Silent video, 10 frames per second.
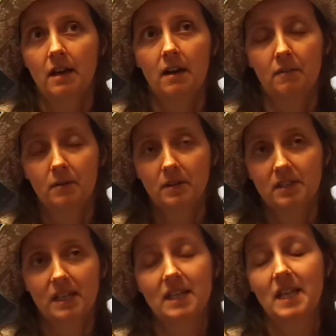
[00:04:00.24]
of
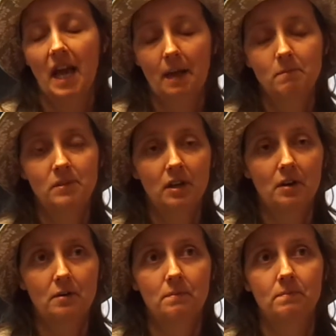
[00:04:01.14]
quilting a day.
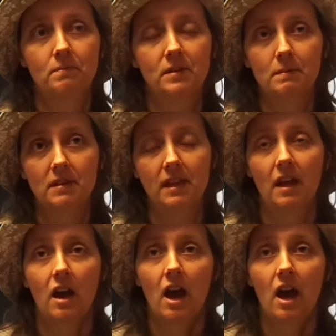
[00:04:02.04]
So some of the